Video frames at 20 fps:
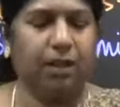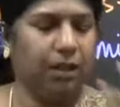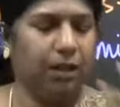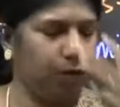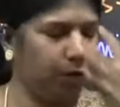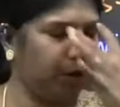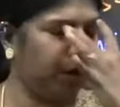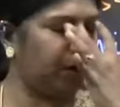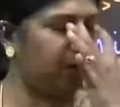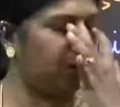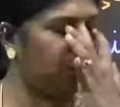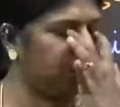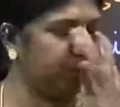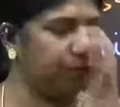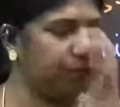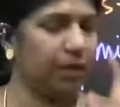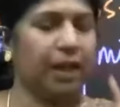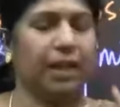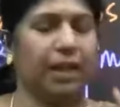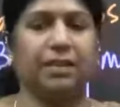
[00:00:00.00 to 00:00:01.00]
You can close
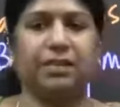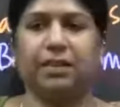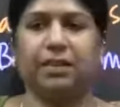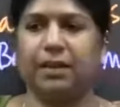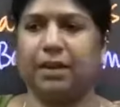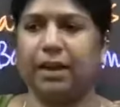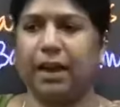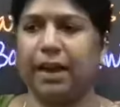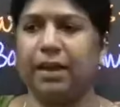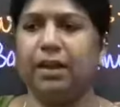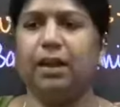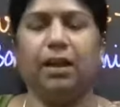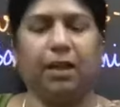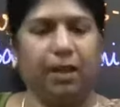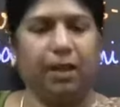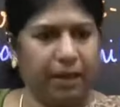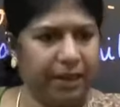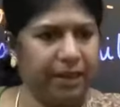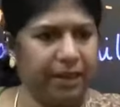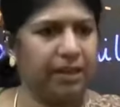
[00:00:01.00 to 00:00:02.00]
your eyes and write,
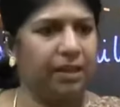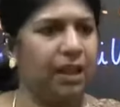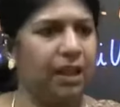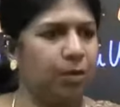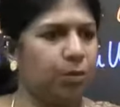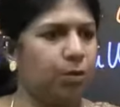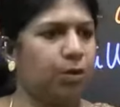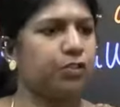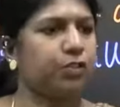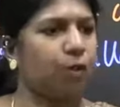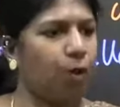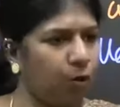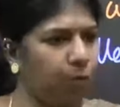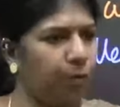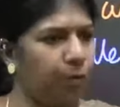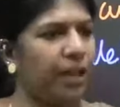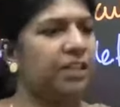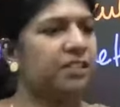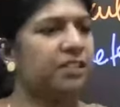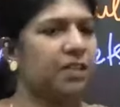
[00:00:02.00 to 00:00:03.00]
India was
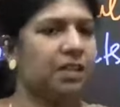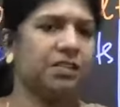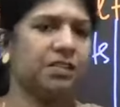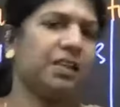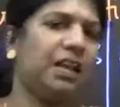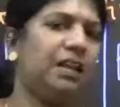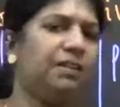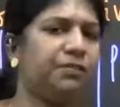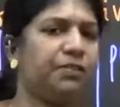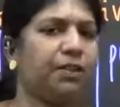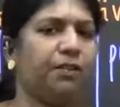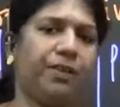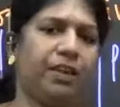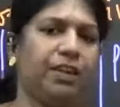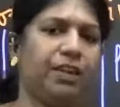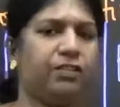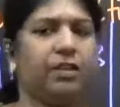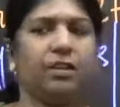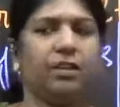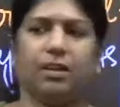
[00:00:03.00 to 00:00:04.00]
always a
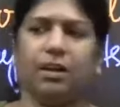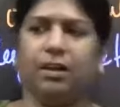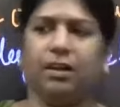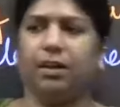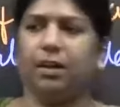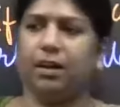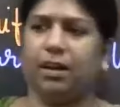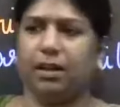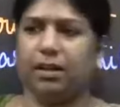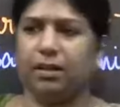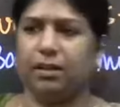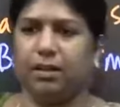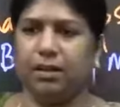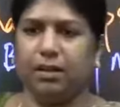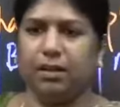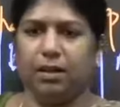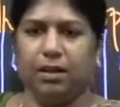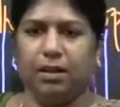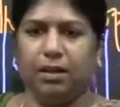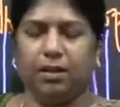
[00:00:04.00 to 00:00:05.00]
self-sufficient country.
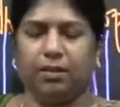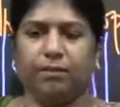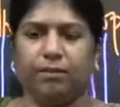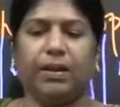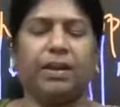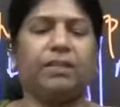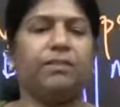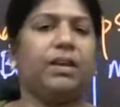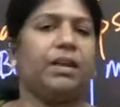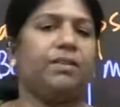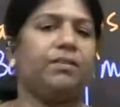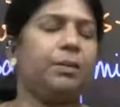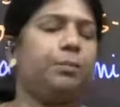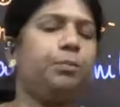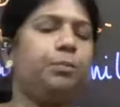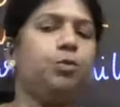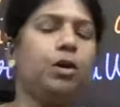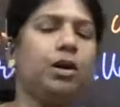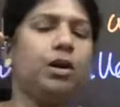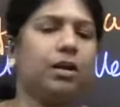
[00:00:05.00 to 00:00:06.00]
When were we
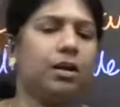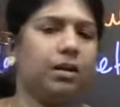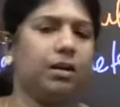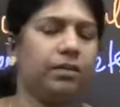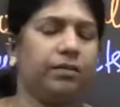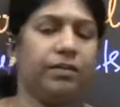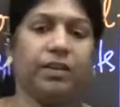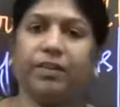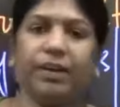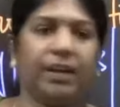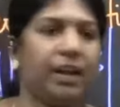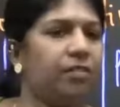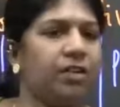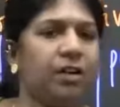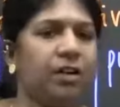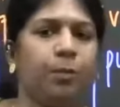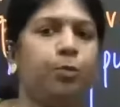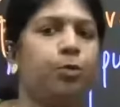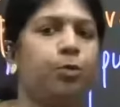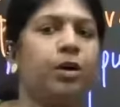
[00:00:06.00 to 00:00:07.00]
poor? We were never
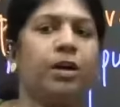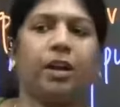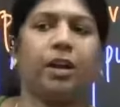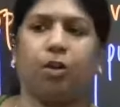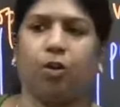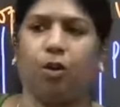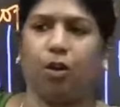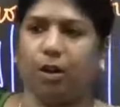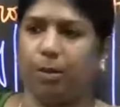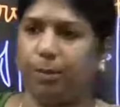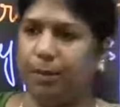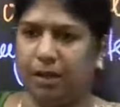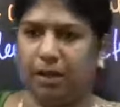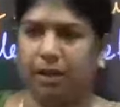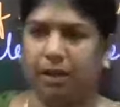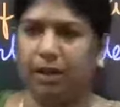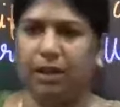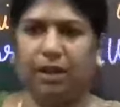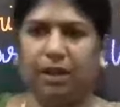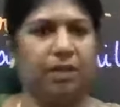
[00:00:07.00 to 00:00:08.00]
a poor economy.
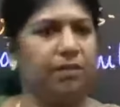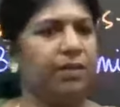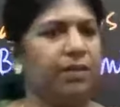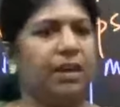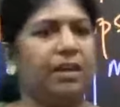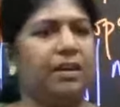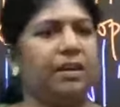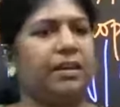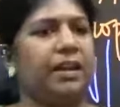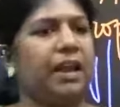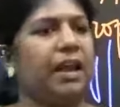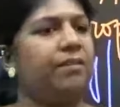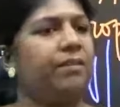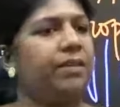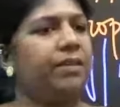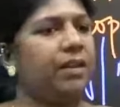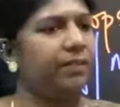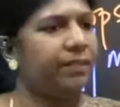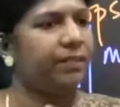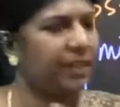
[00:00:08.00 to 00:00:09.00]
We
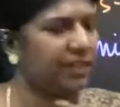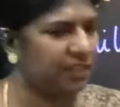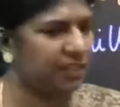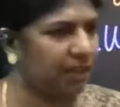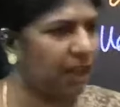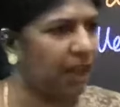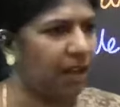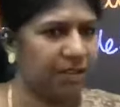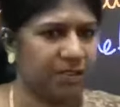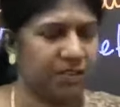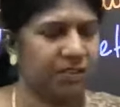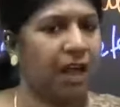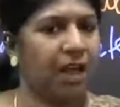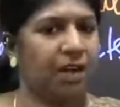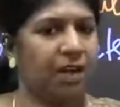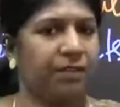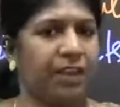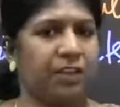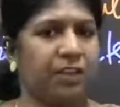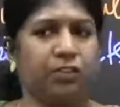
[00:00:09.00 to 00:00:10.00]
never were
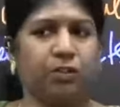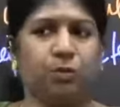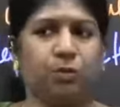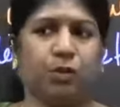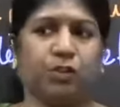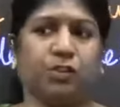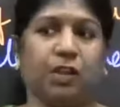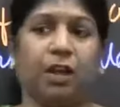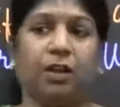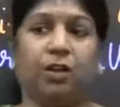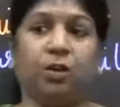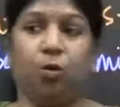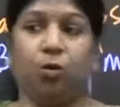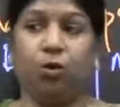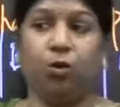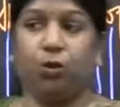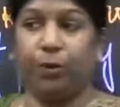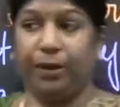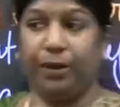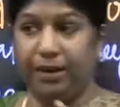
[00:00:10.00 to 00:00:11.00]
starvation was
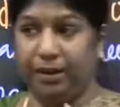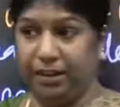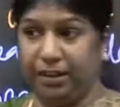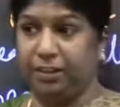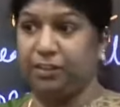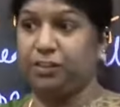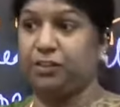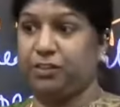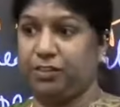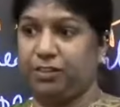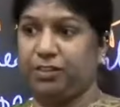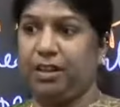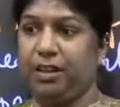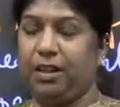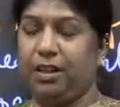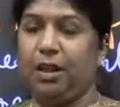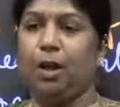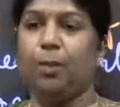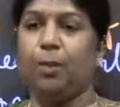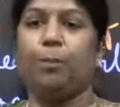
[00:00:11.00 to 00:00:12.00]
unknown to Indians.
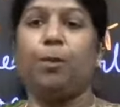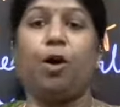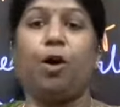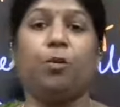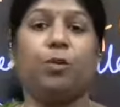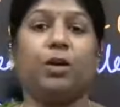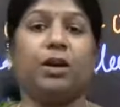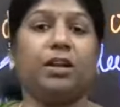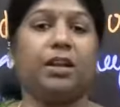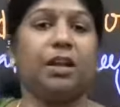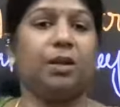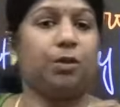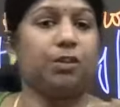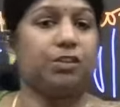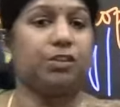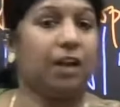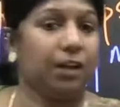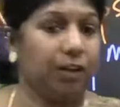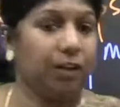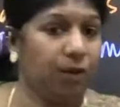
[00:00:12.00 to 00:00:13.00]
Poverty
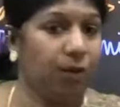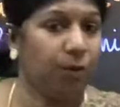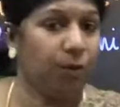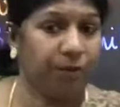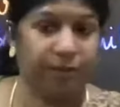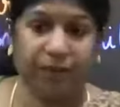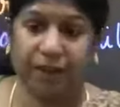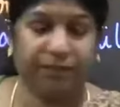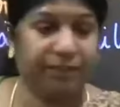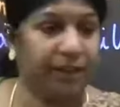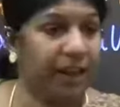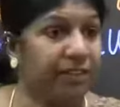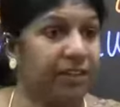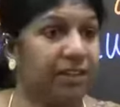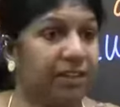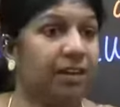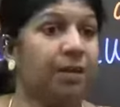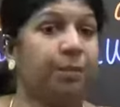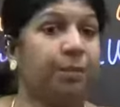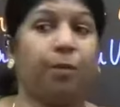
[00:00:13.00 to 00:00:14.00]
was unknown. We've never
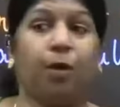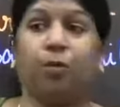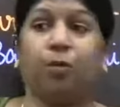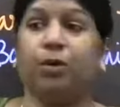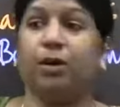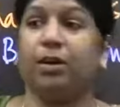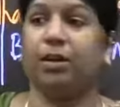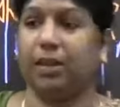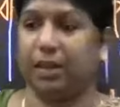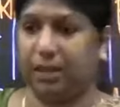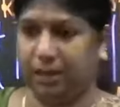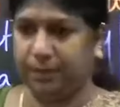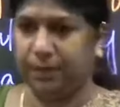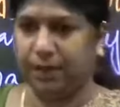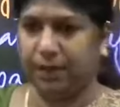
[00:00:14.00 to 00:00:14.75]
heard poverty.